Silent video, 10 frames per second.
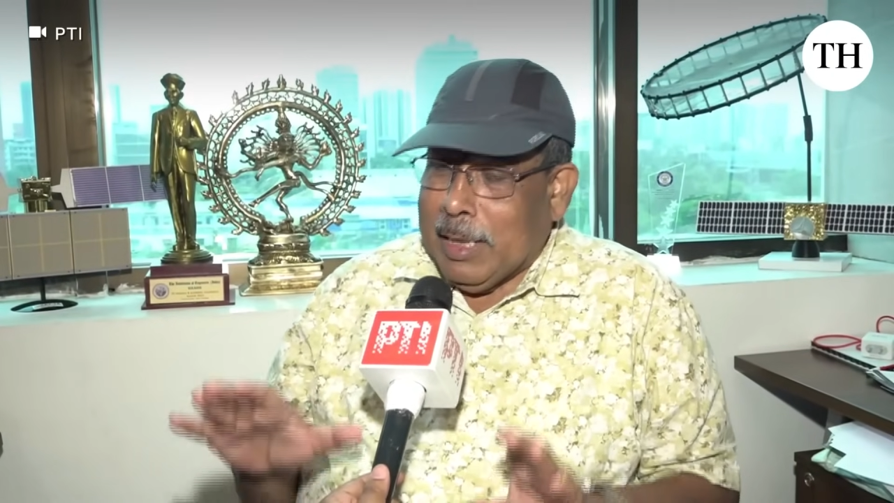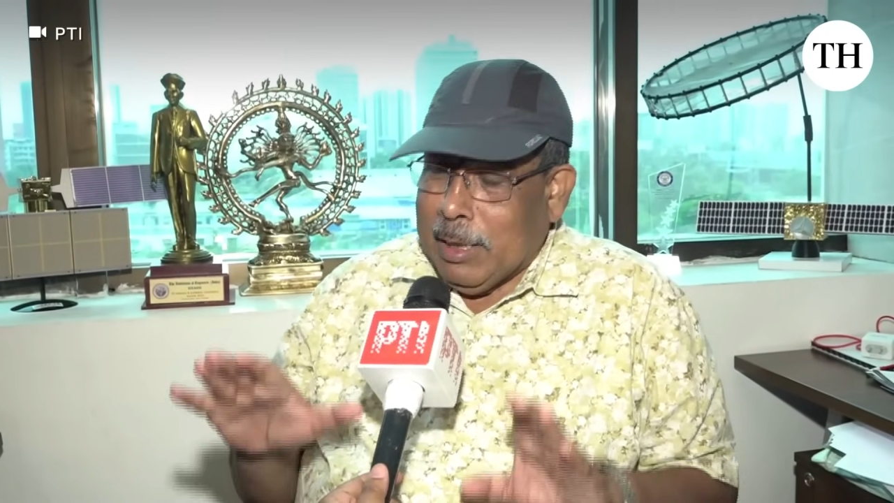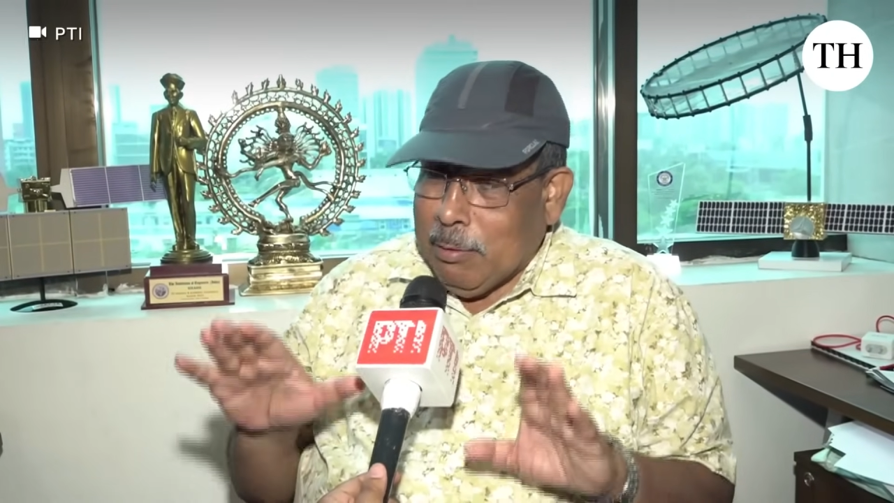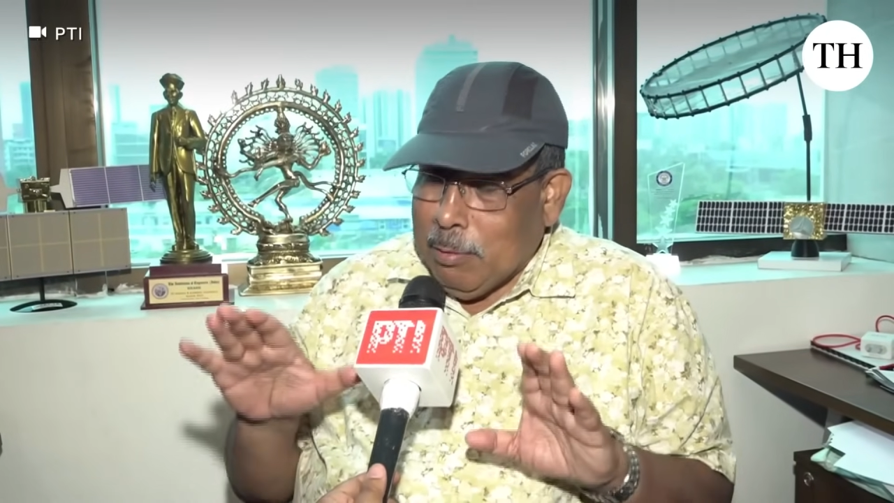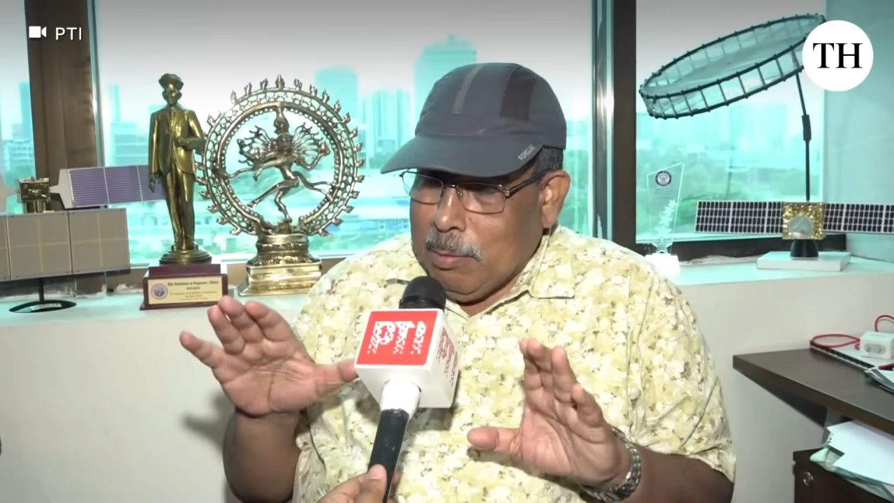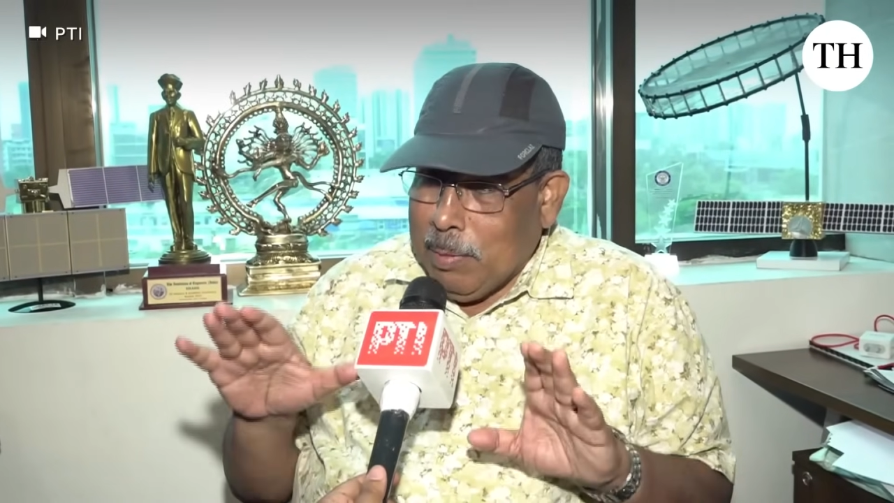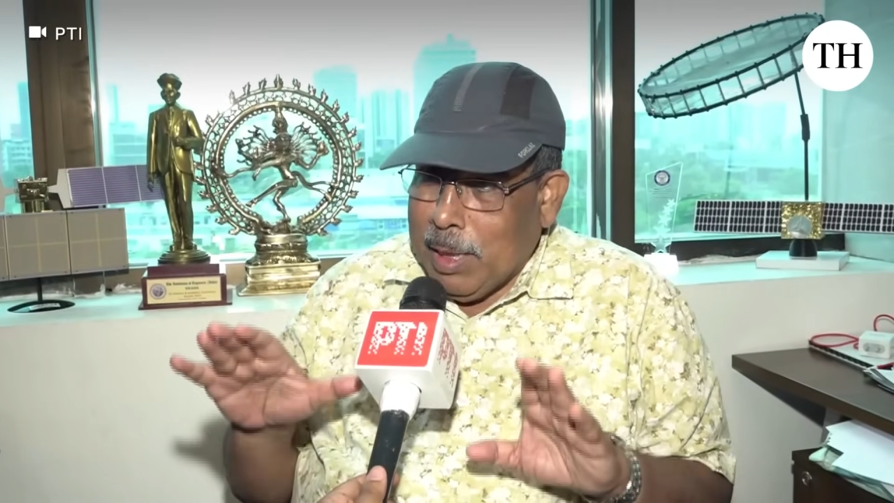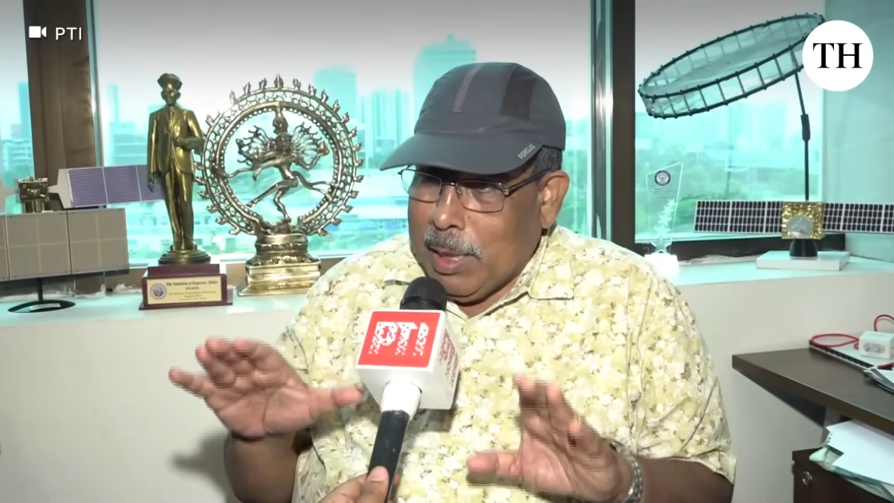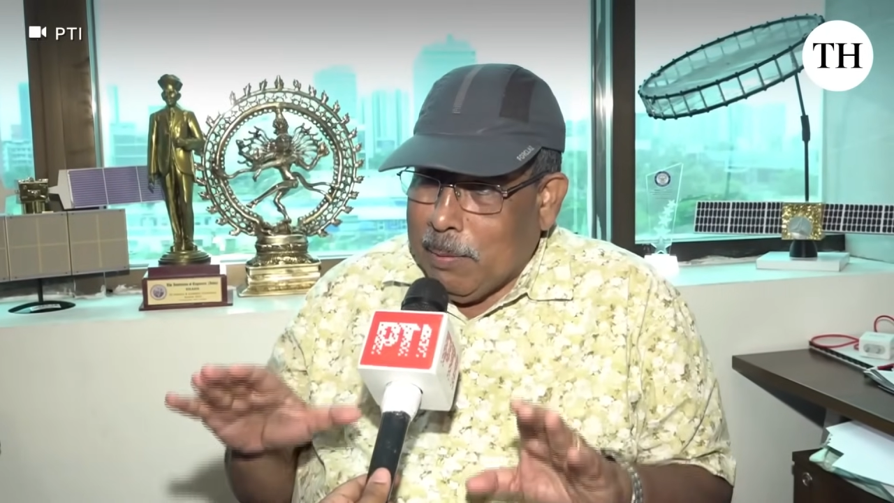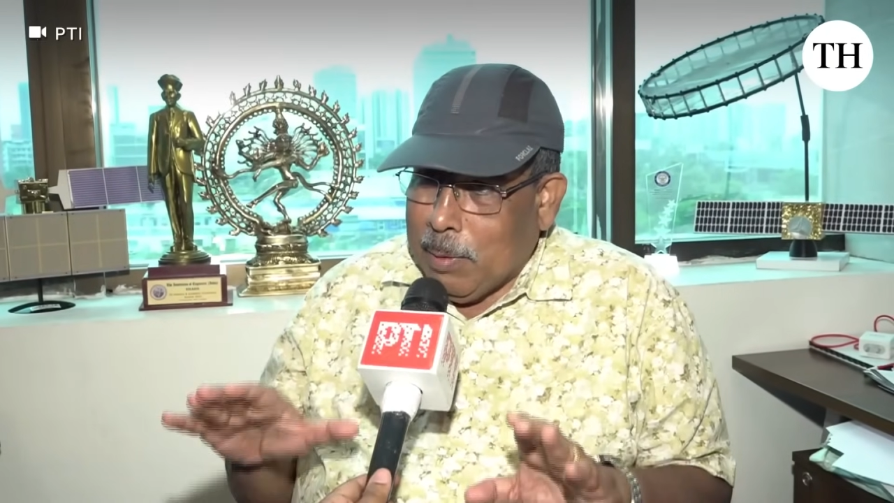you will
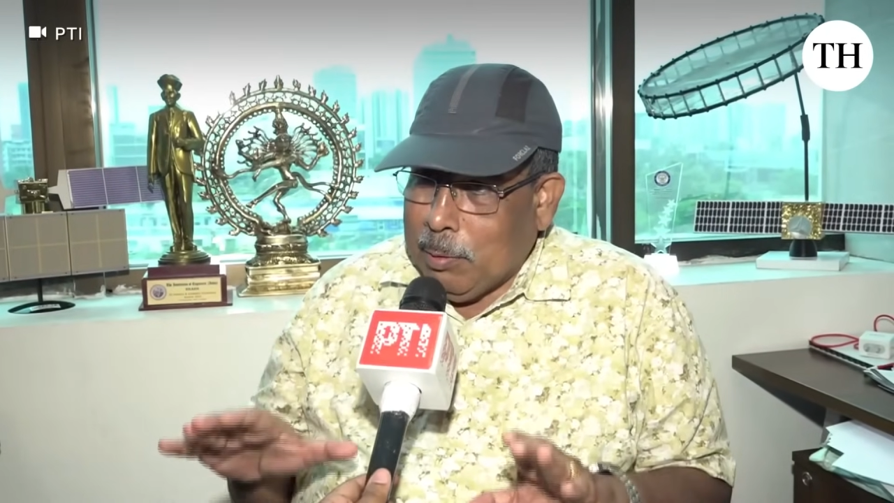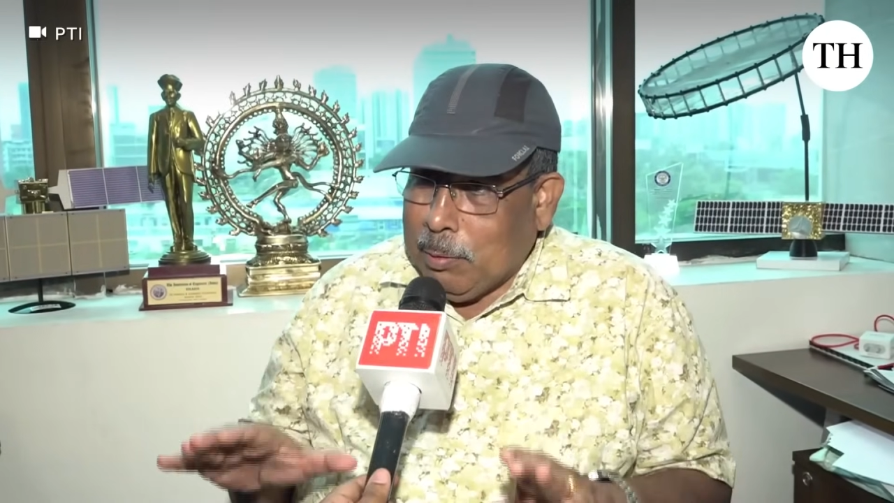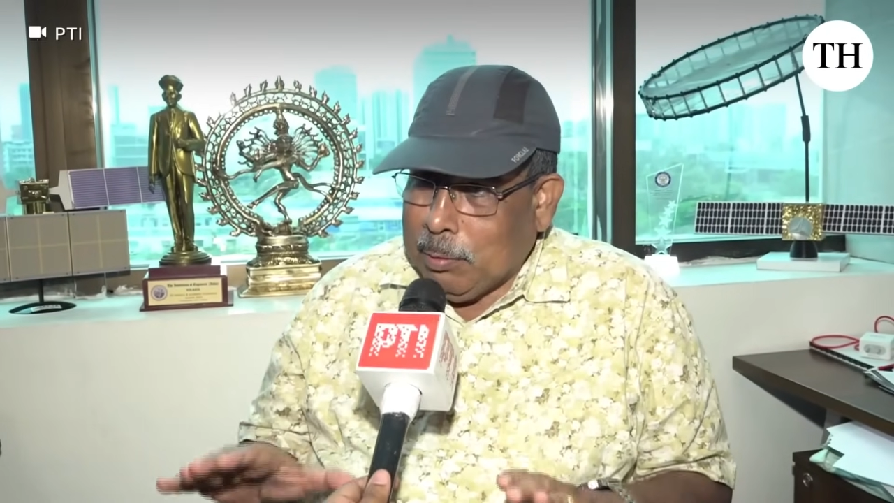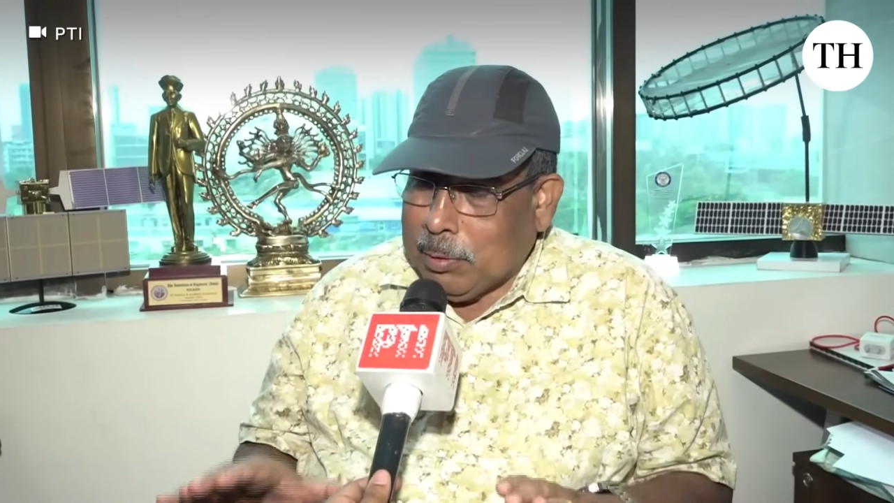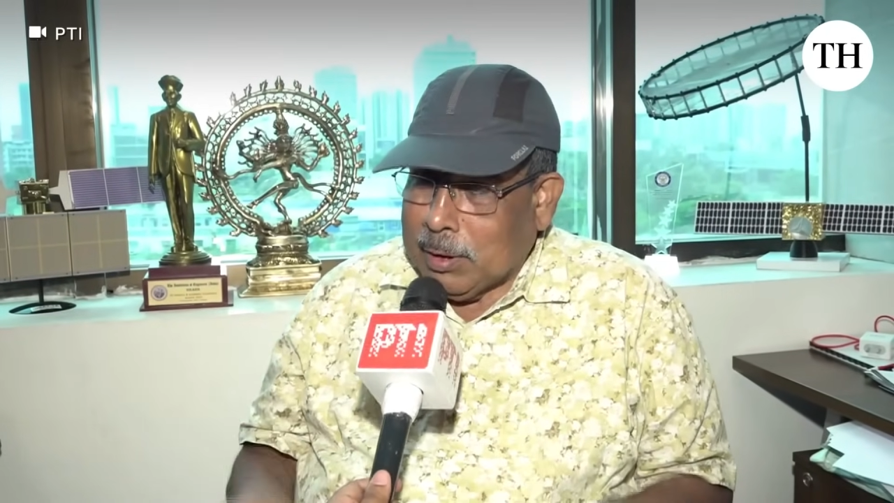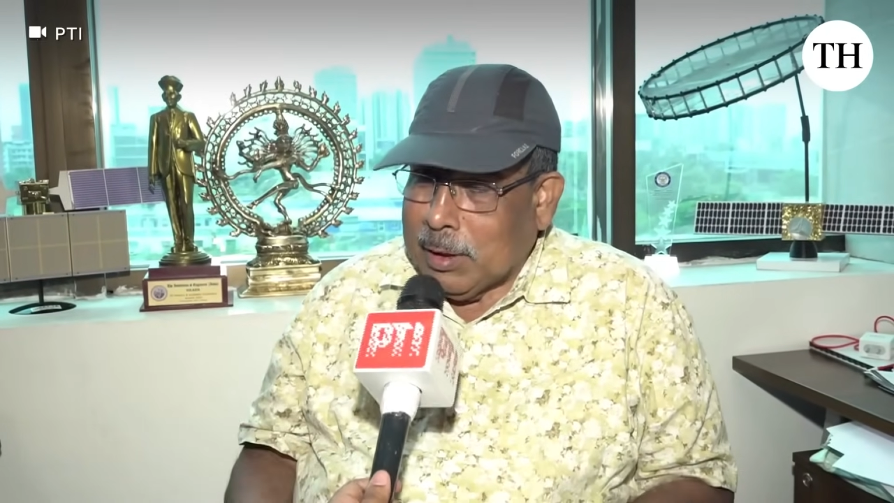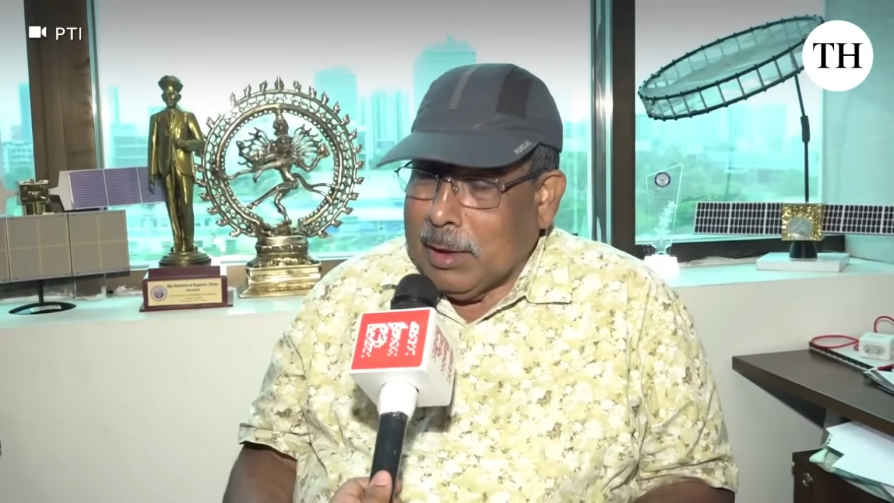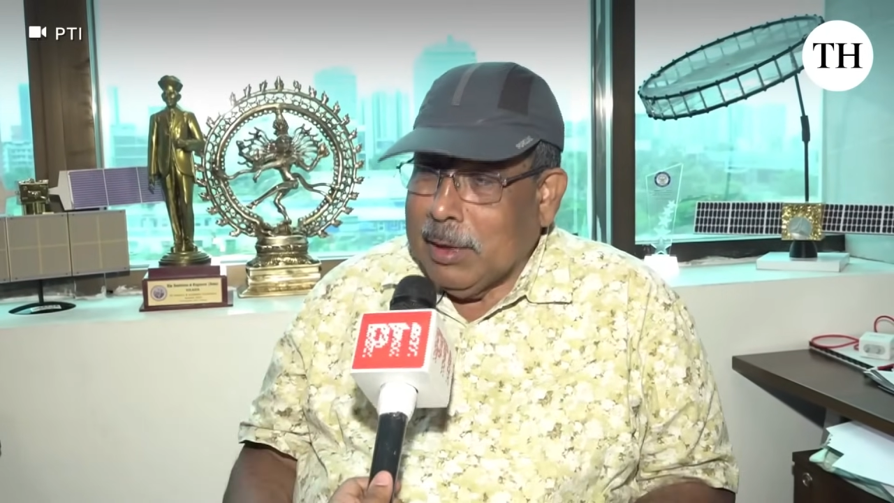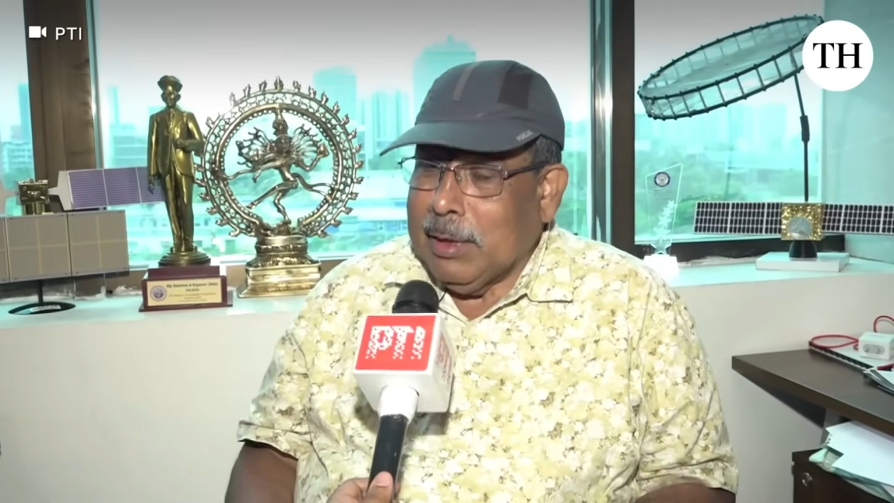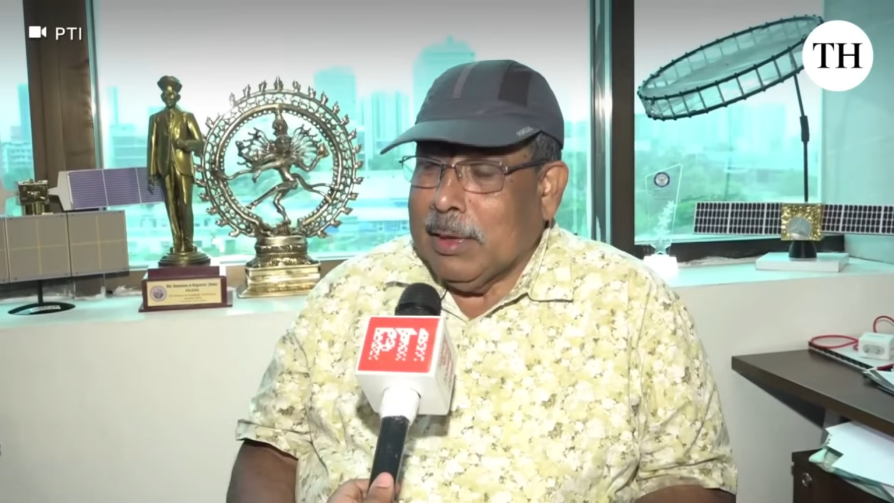be able to
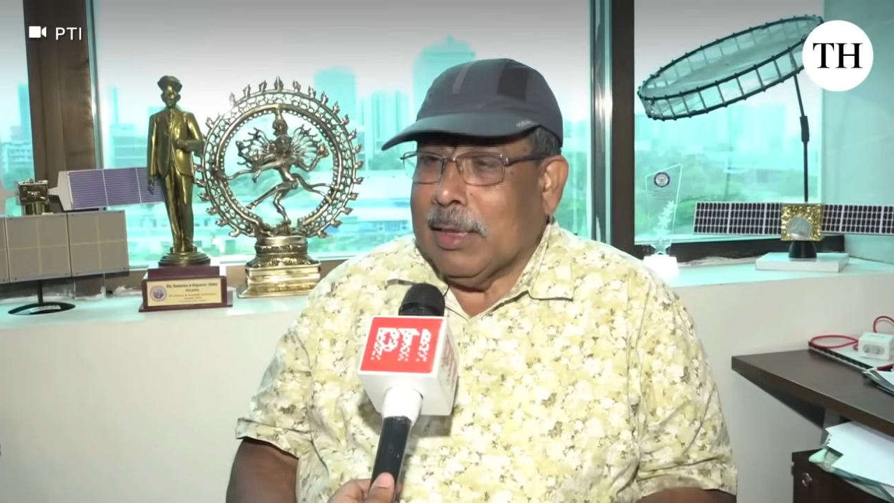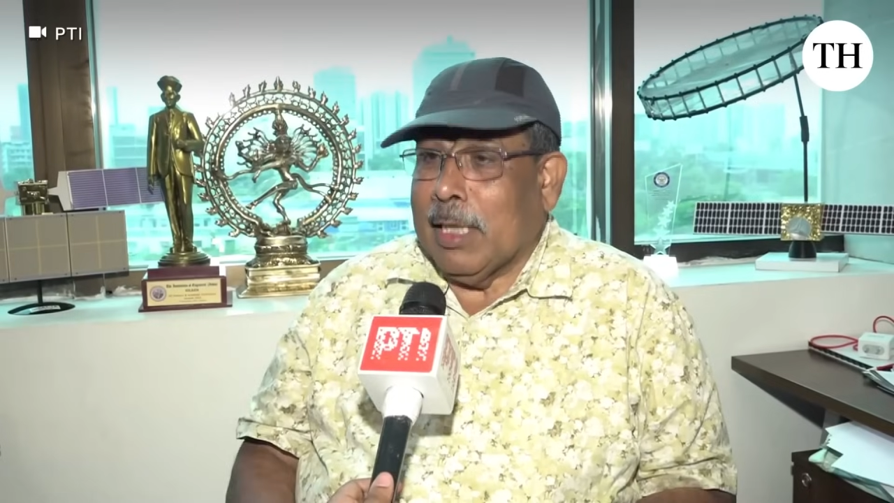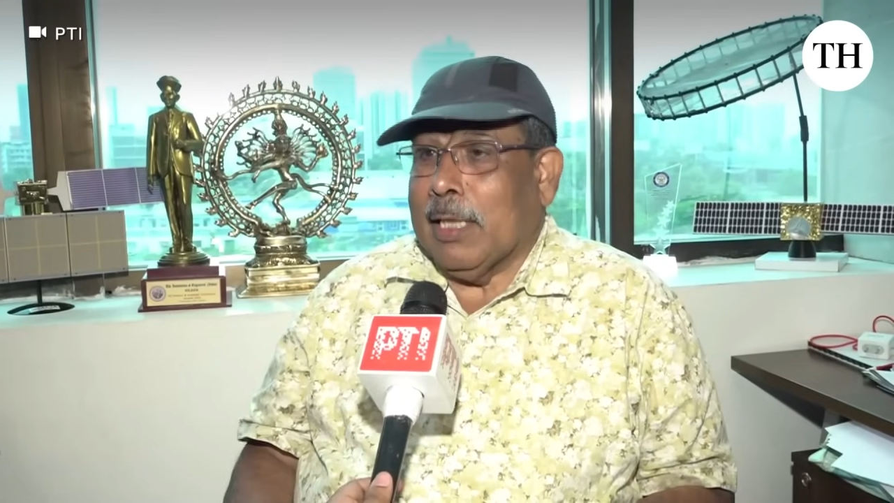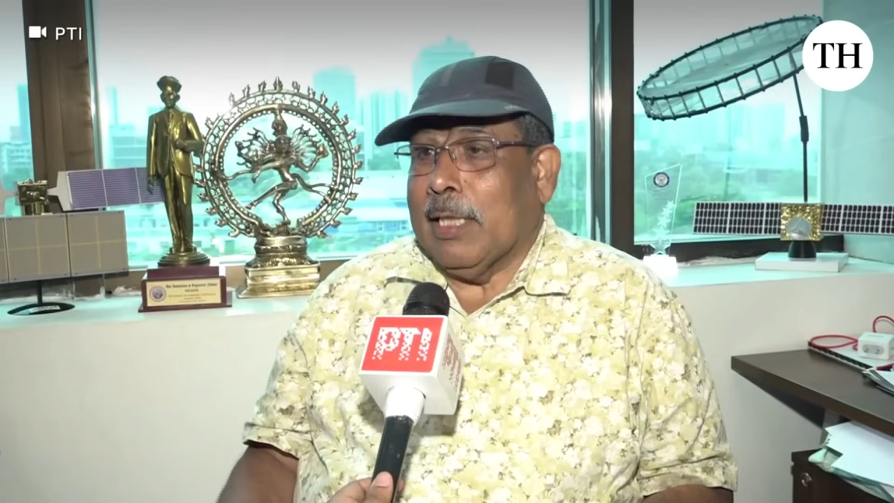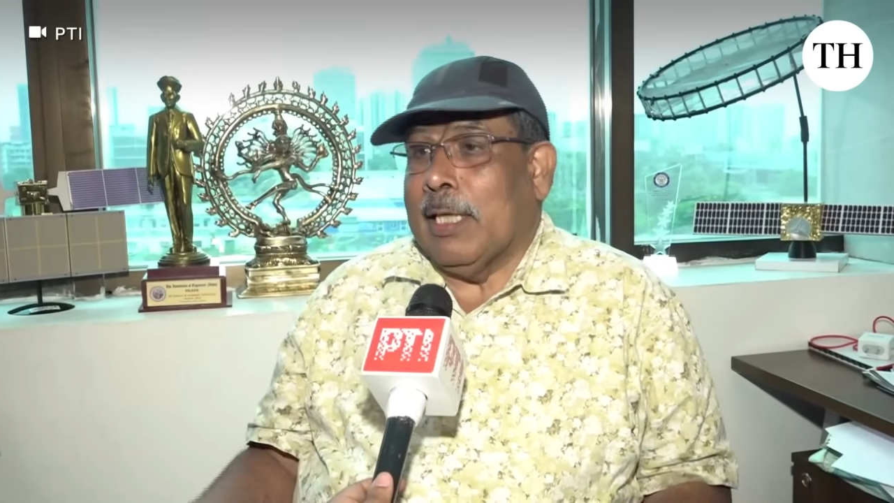see the